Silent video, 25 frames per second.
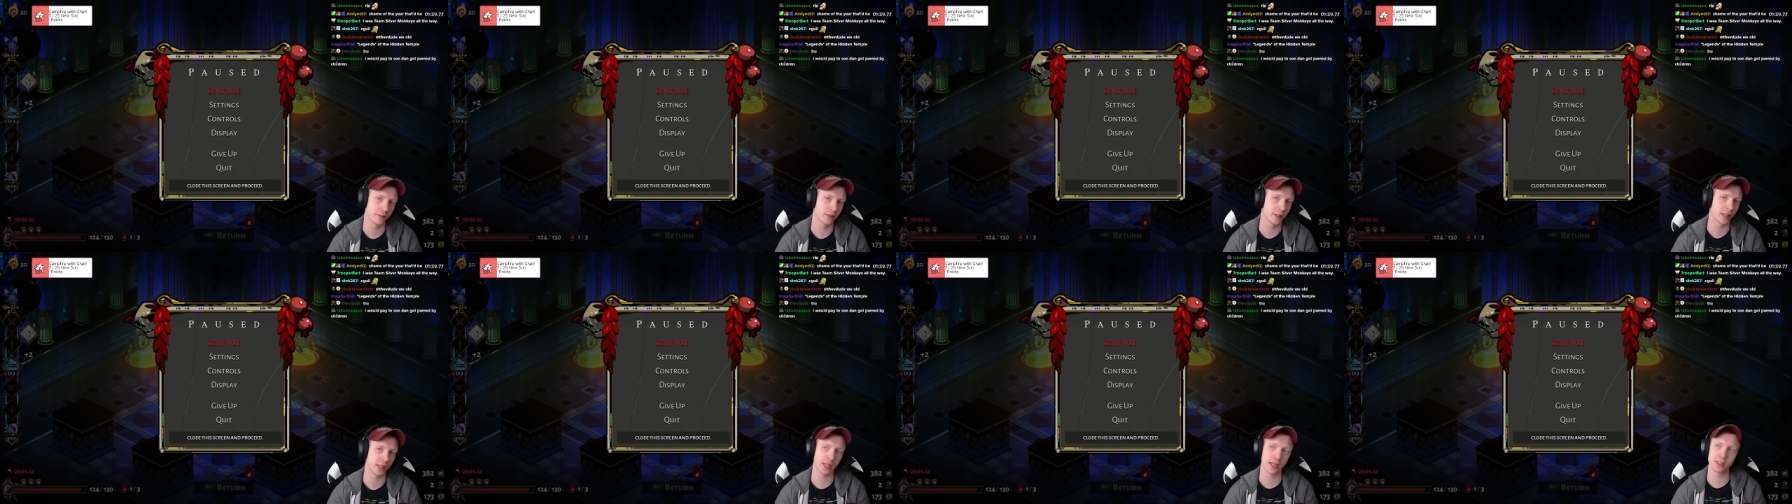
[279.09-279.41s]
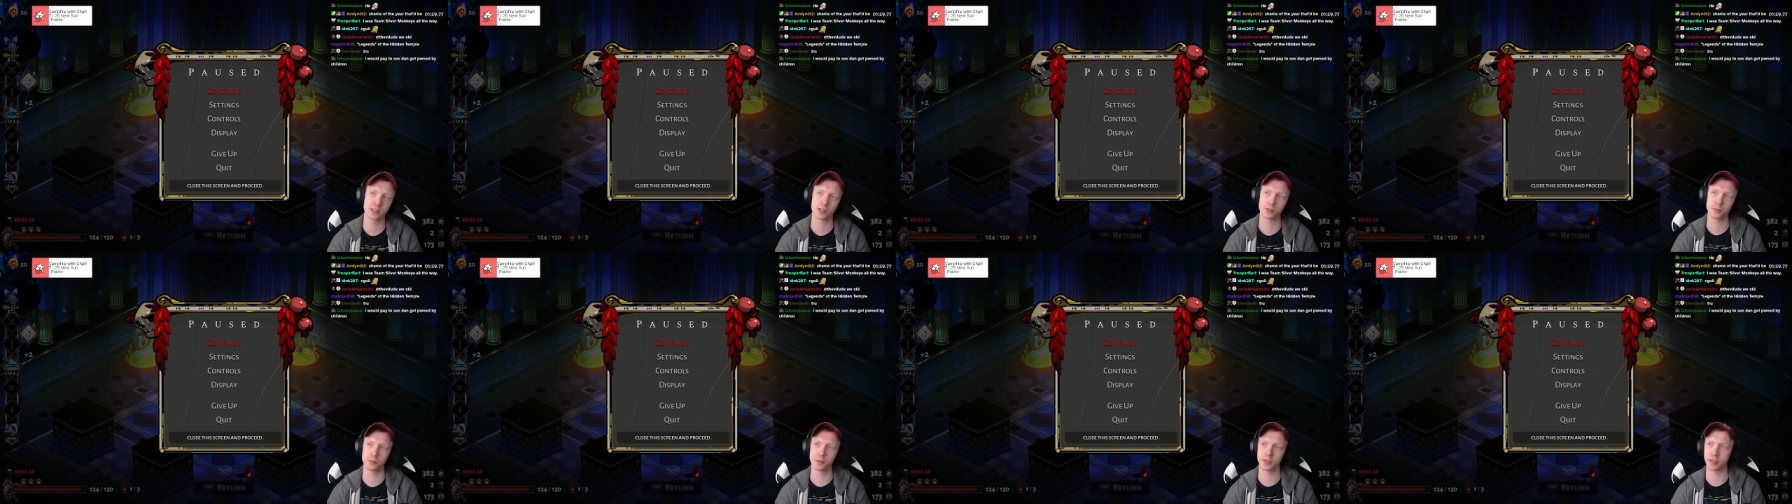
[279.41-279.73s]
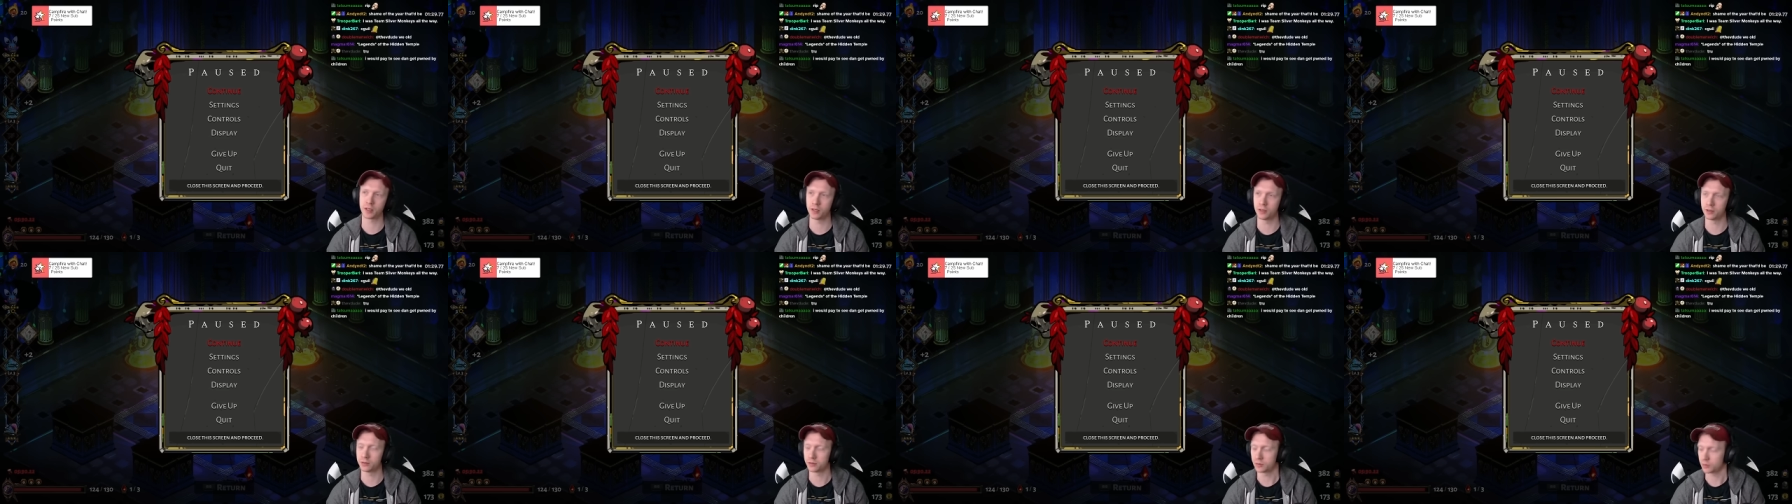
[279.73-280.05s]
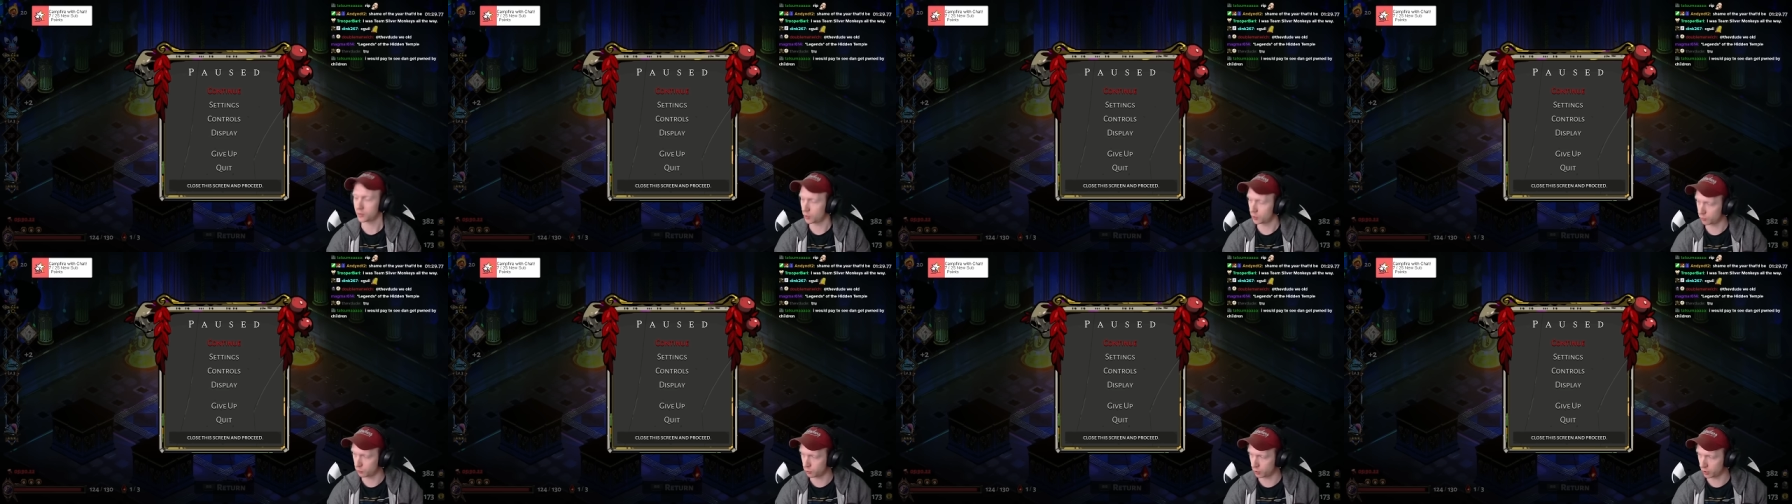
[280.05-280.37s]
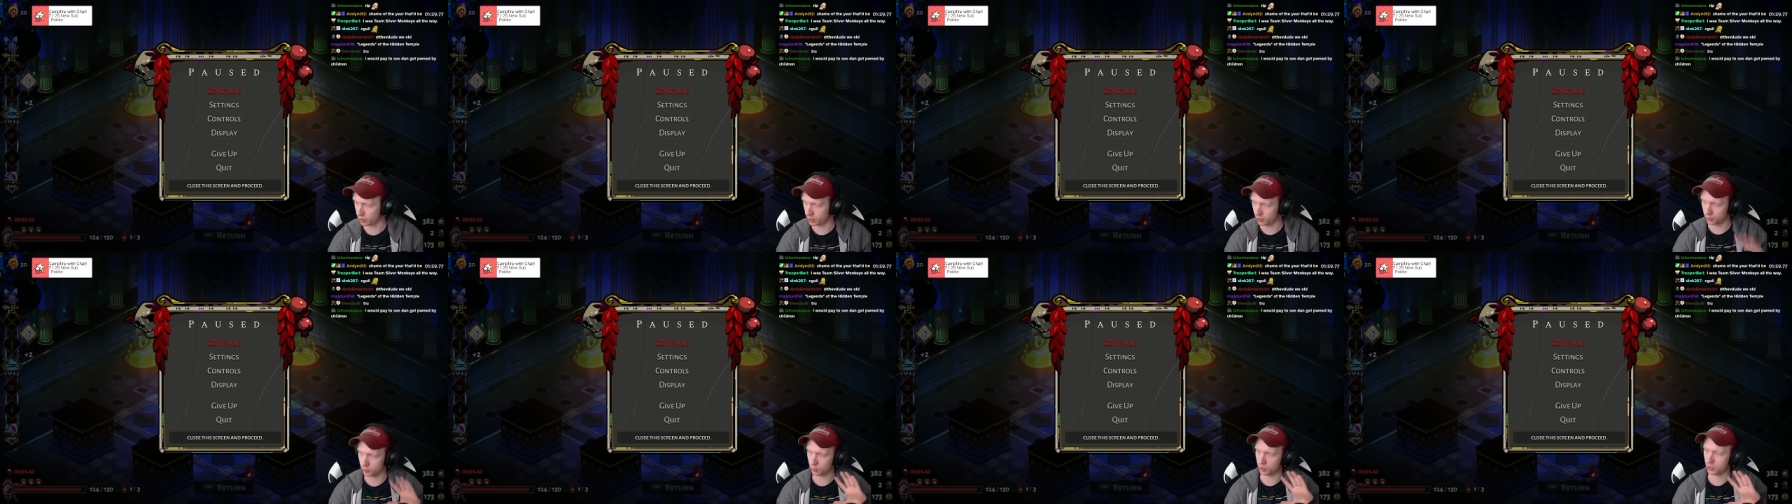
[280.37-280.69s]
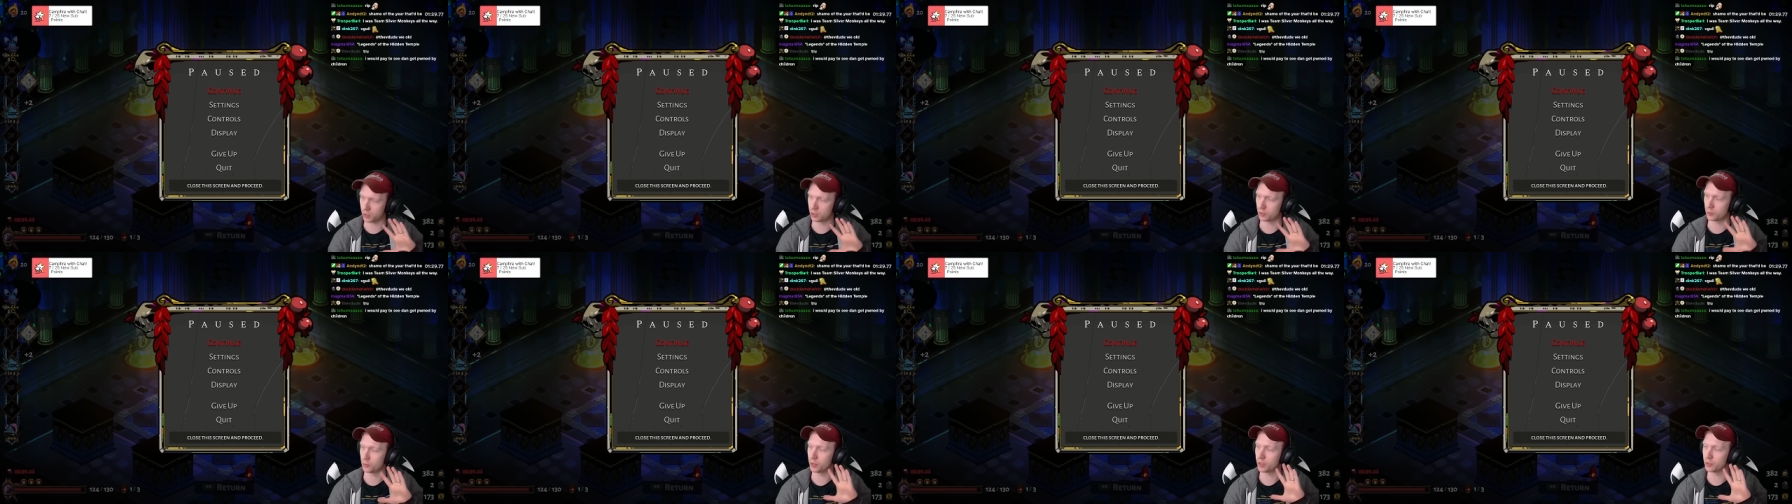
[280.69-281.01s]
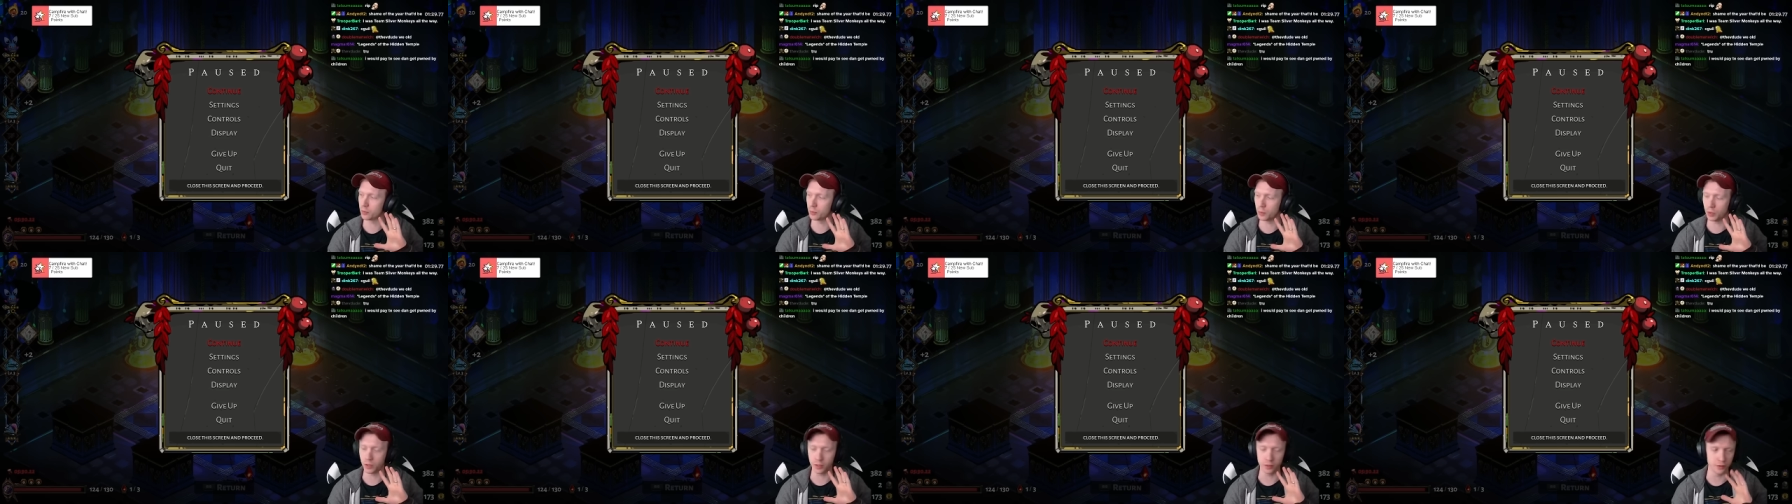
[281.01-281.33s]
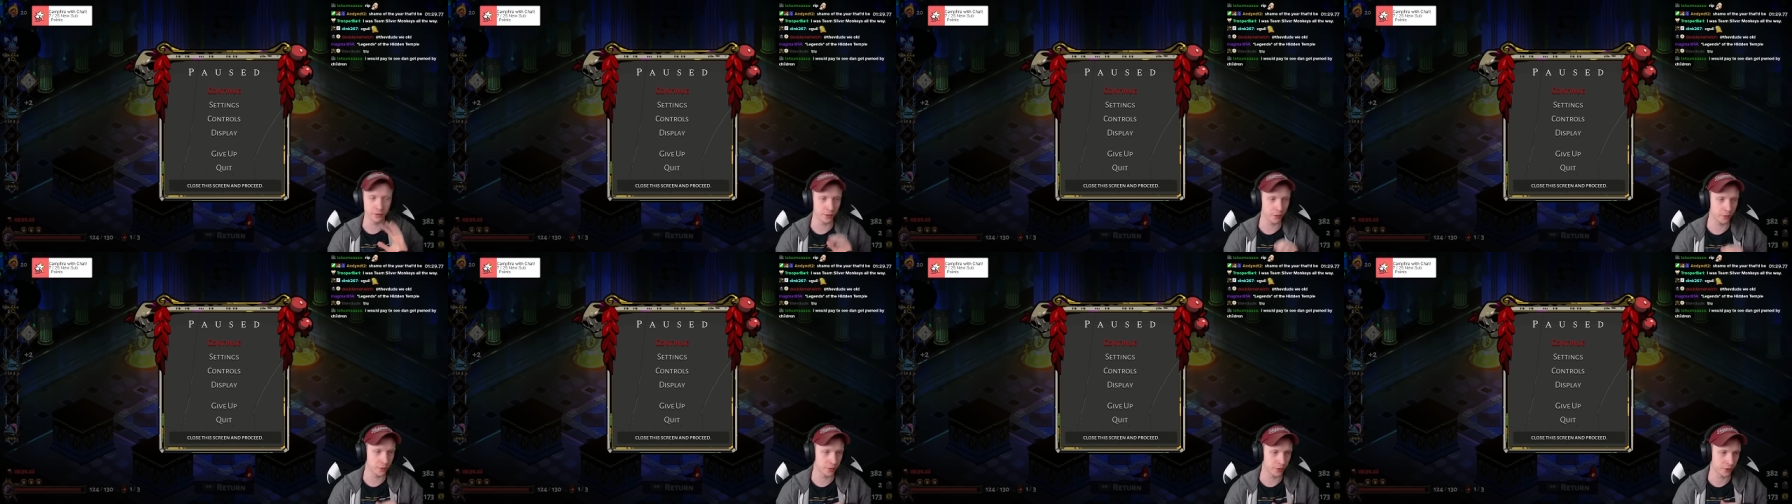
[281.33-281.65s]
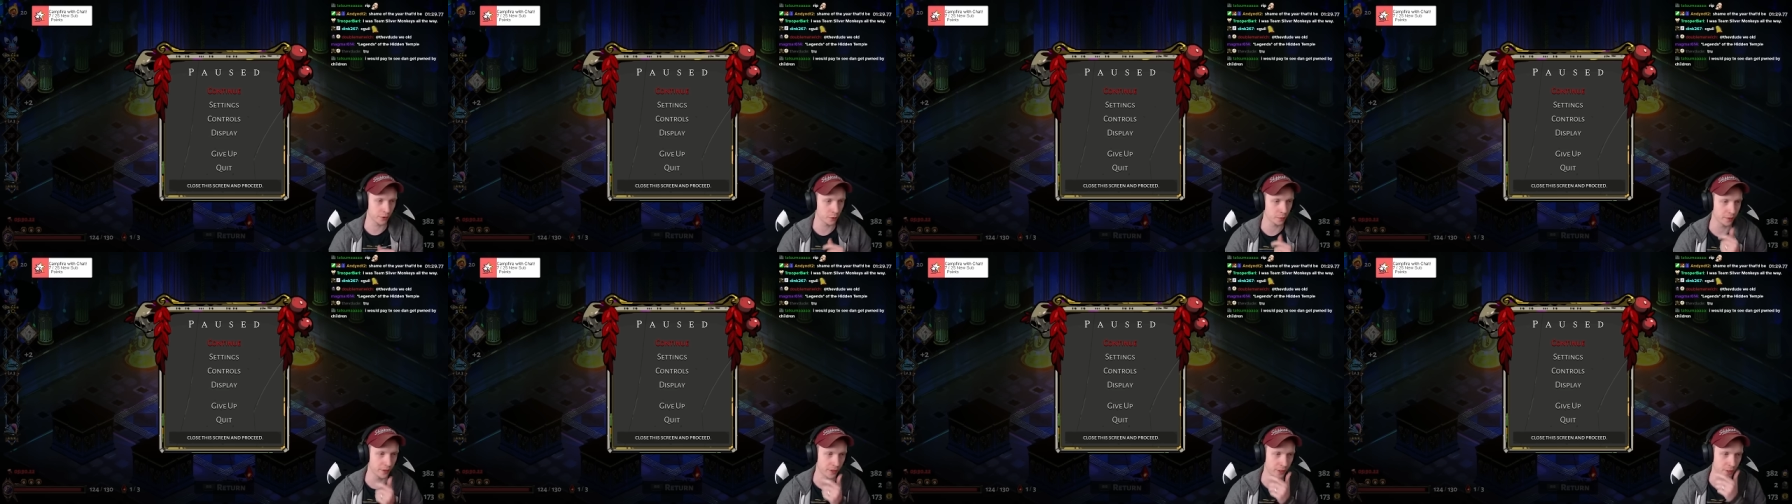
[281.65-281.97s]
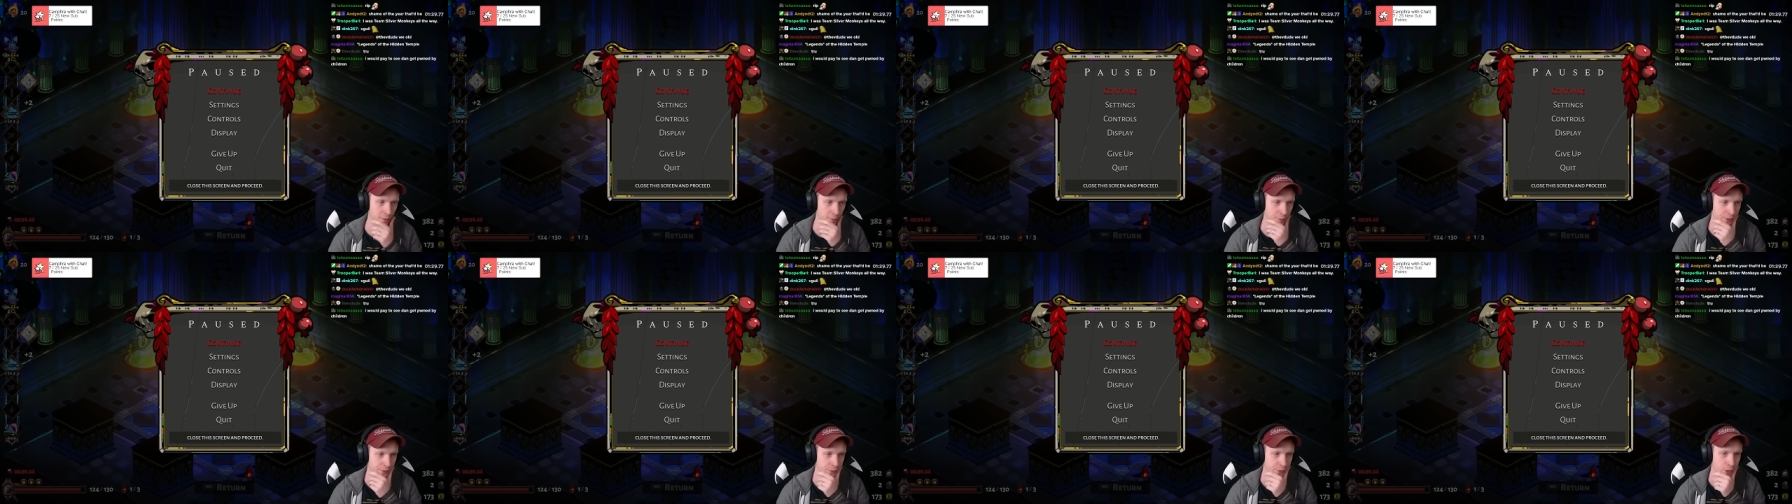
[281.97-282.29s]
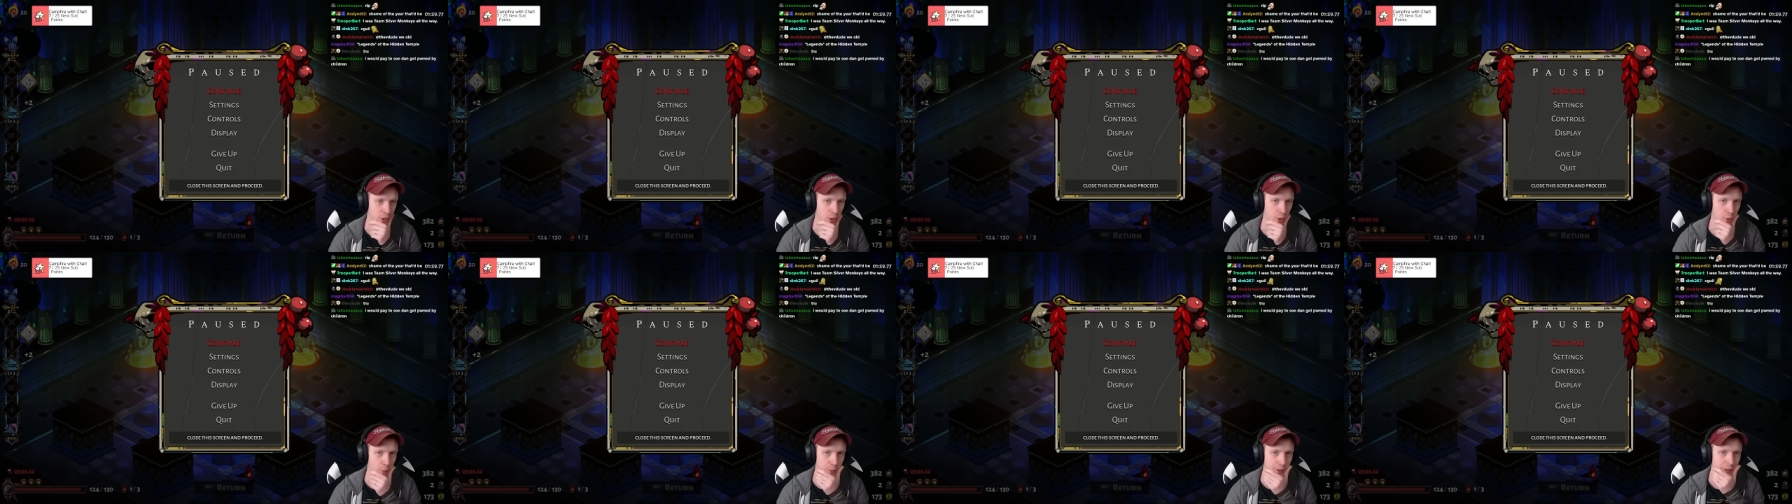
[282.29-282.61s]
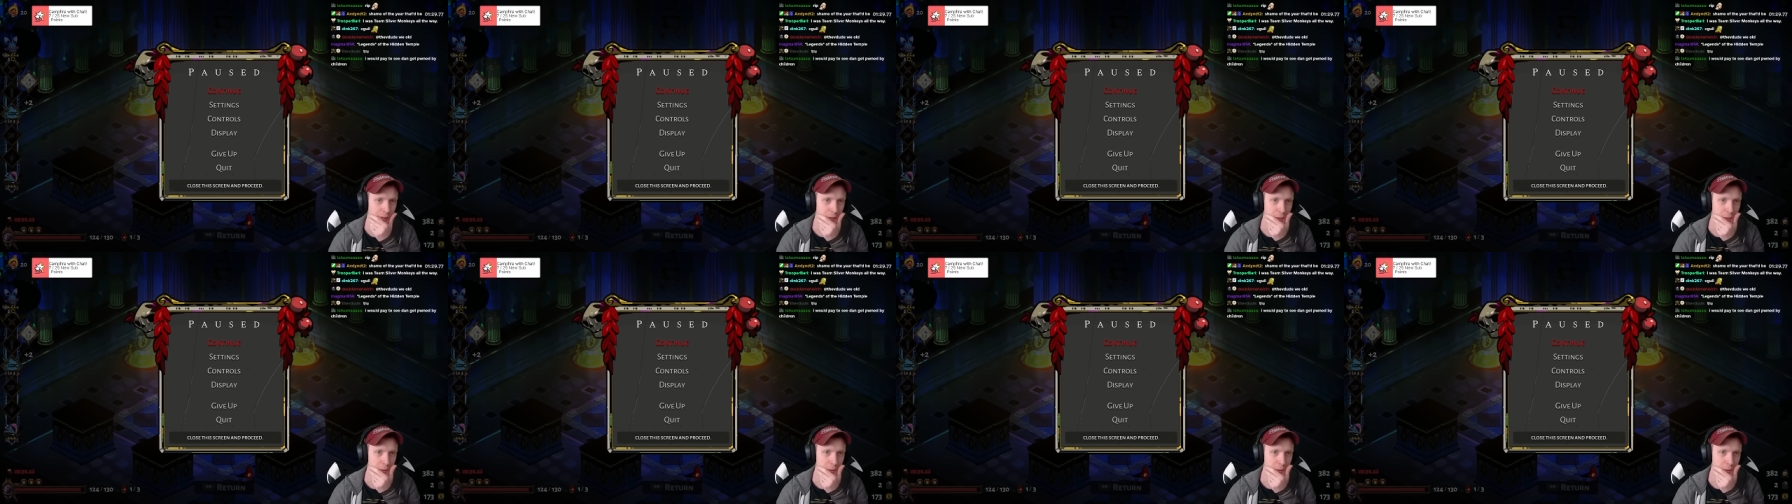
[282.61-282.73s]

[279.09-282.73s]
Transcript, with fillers: Like, I'd just be like, oh, whoa, whoa, whoa, whoa. No one told me there'd be rope.